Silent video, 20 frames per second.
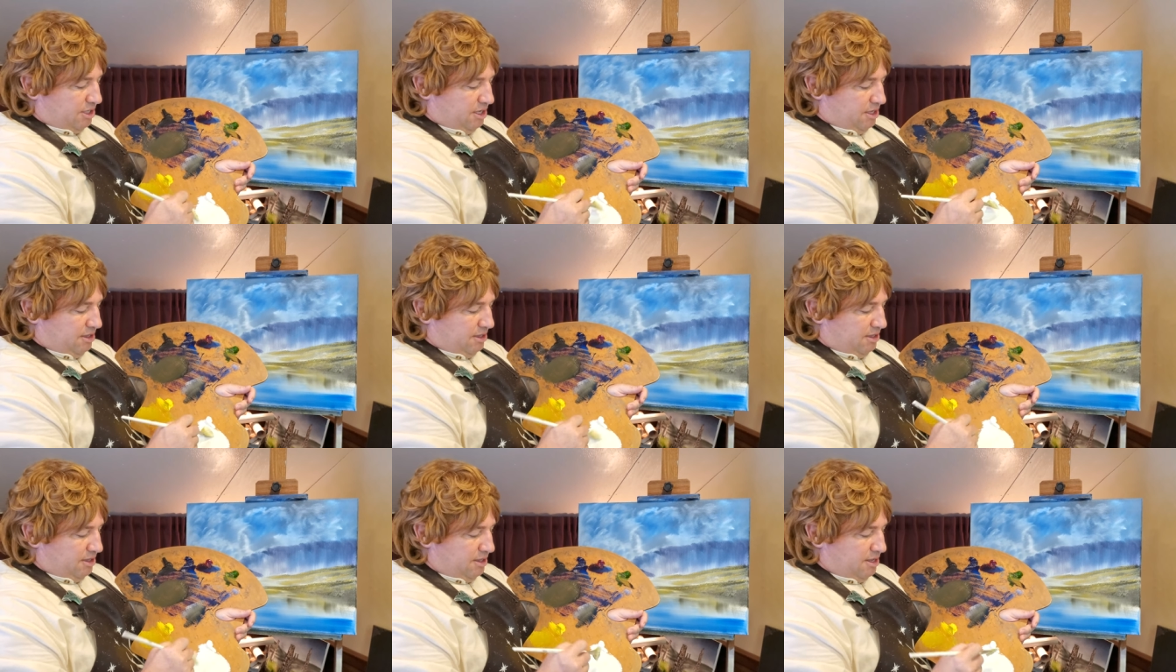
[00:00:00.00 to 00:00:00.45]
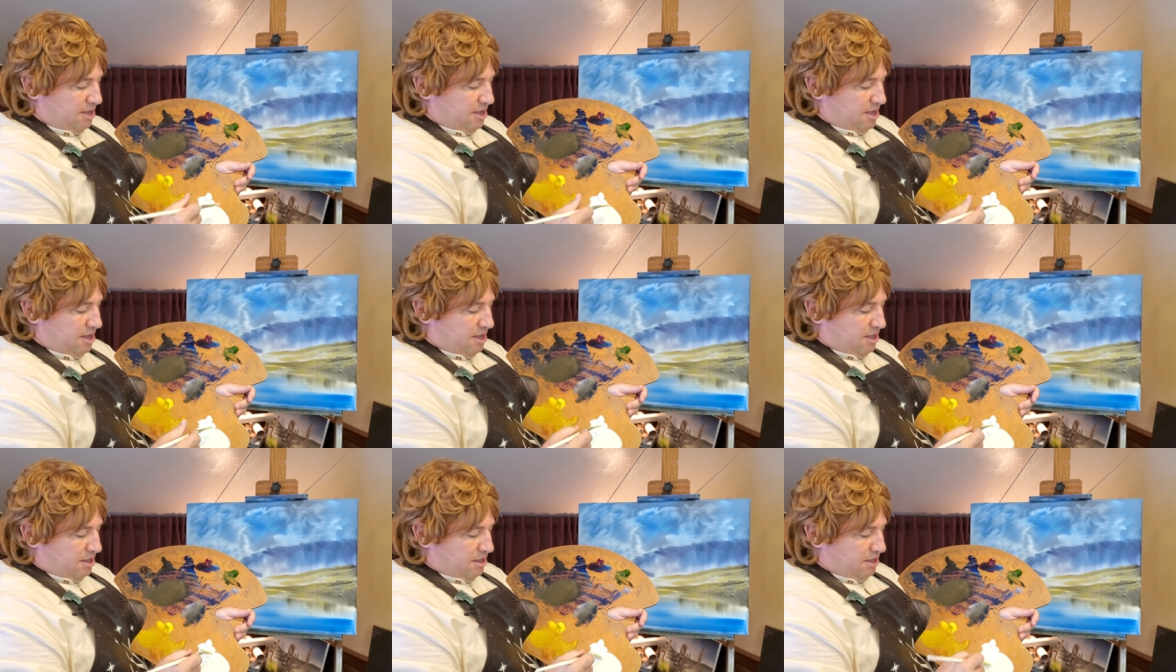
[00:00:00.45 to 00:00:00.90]
they'll,
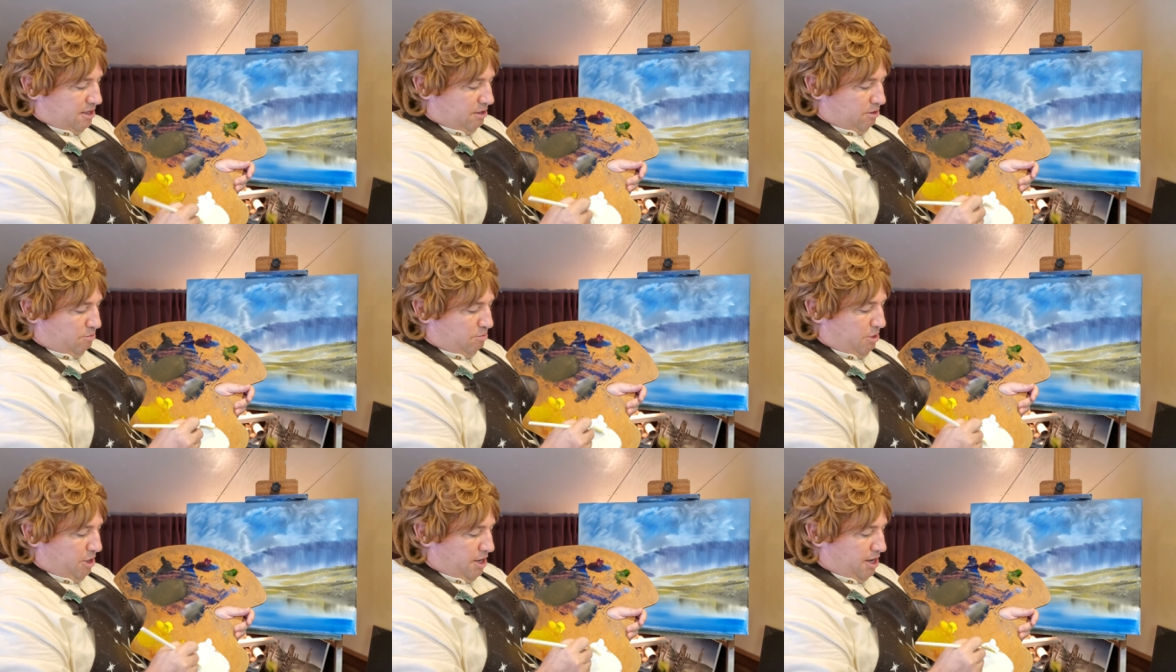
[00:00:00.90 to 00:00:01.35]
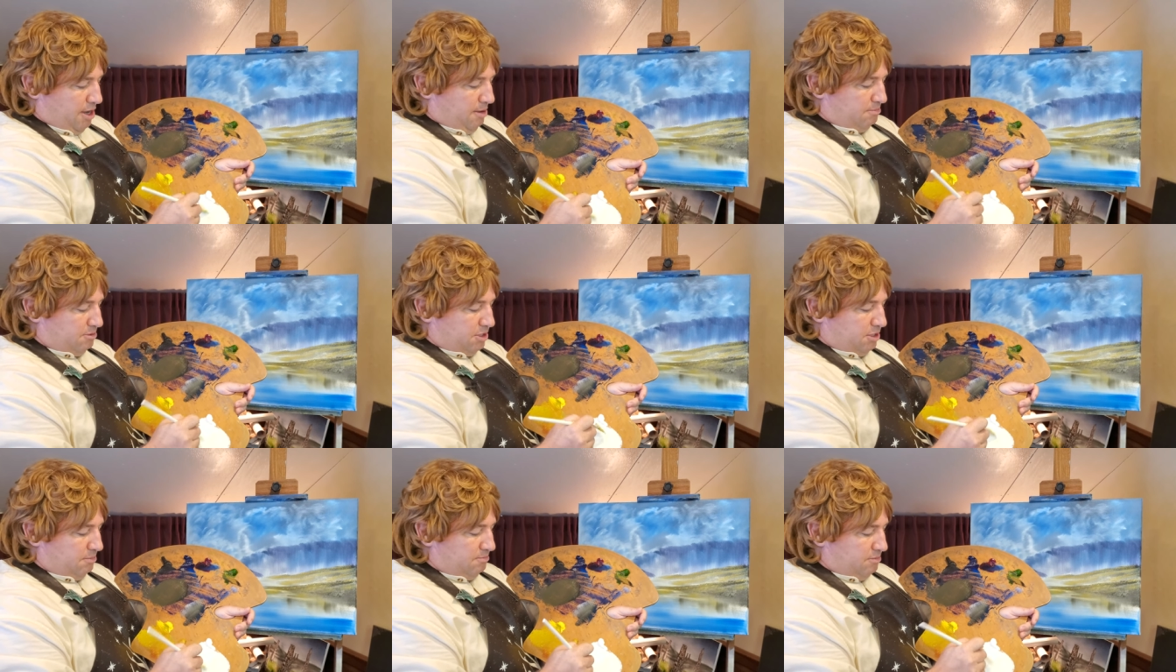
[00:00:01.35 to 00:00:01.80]
they'll pick up
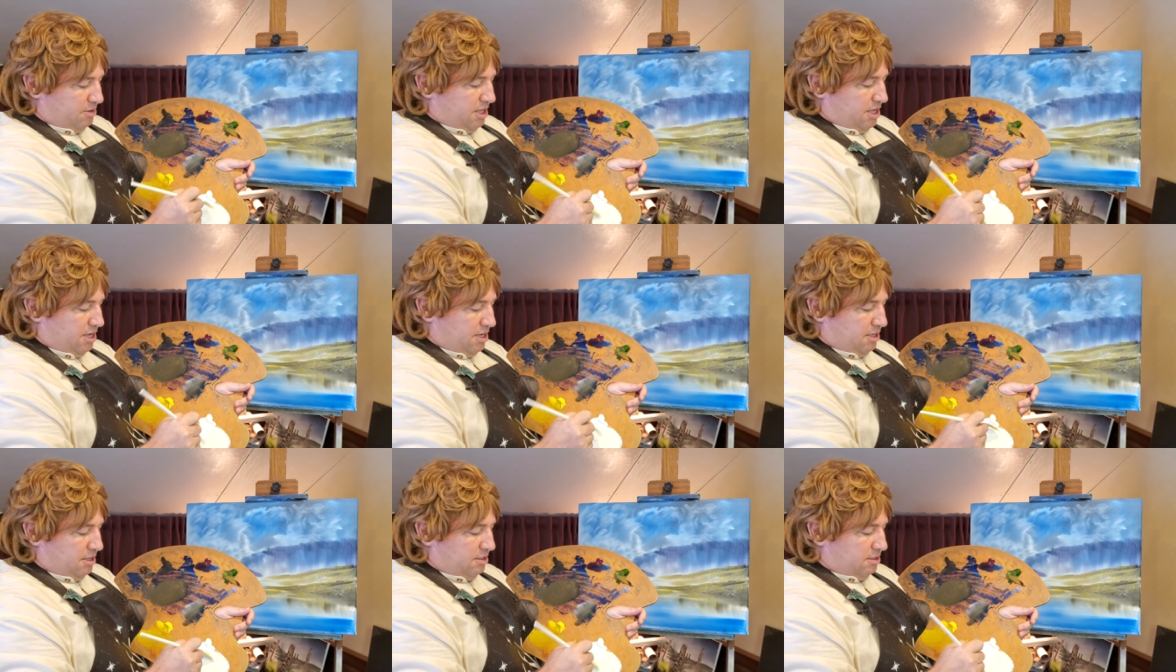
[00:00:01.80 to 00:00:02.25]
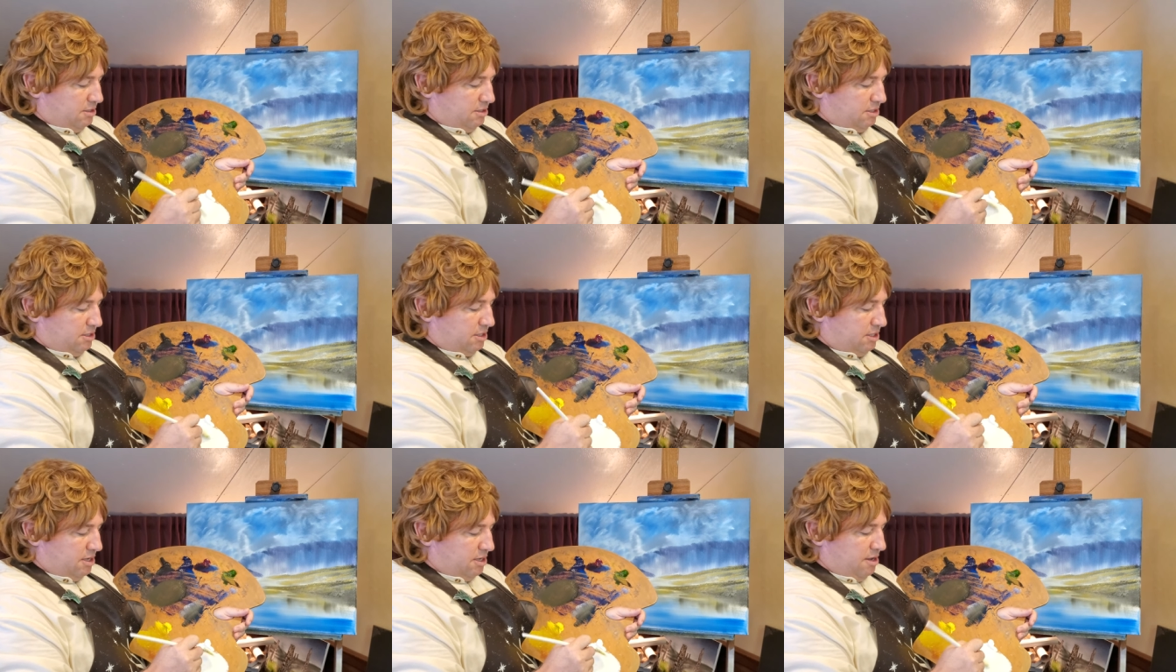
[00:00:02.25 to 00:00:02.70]
some
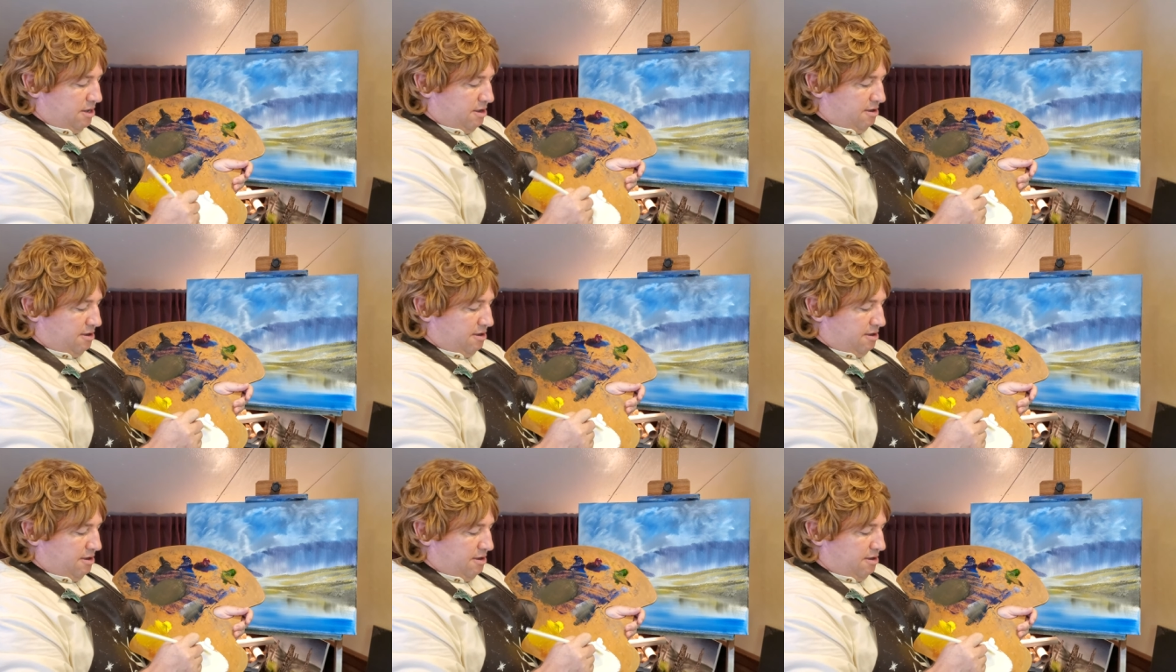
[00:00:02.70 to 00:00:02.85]
things